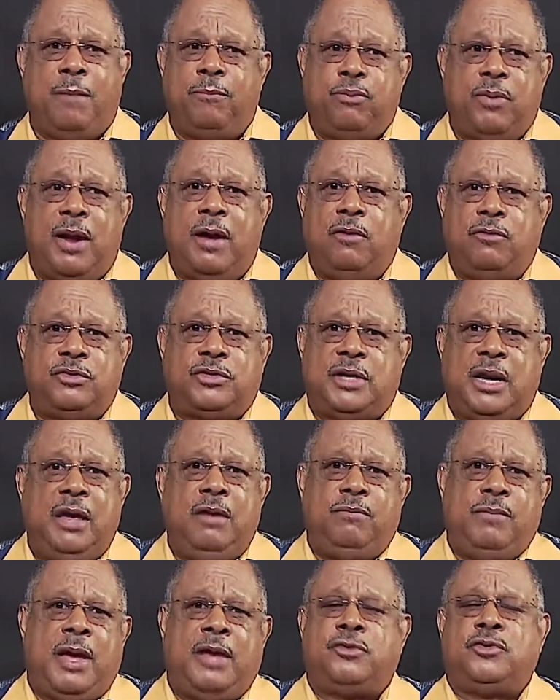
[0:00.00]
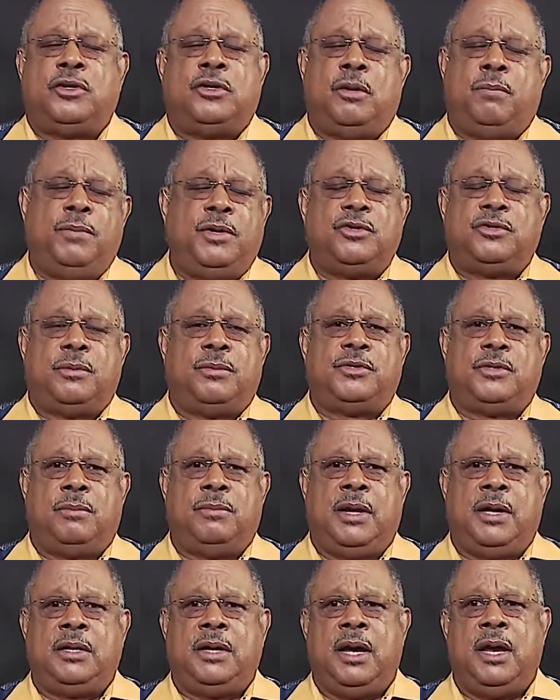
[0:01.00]
brown slave master, or Muslim or something
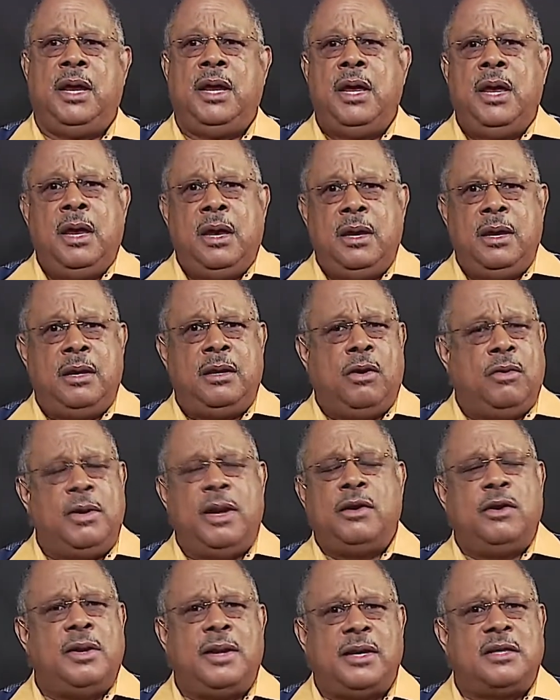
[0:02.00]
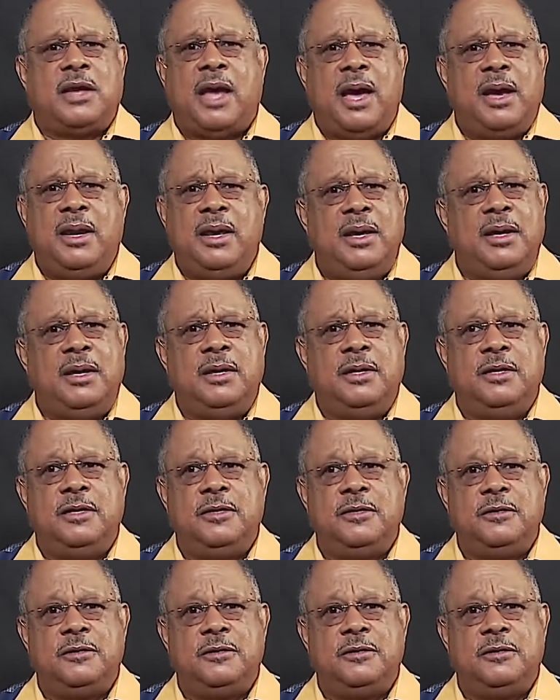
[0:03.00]
like that. You know, that, that's how it is.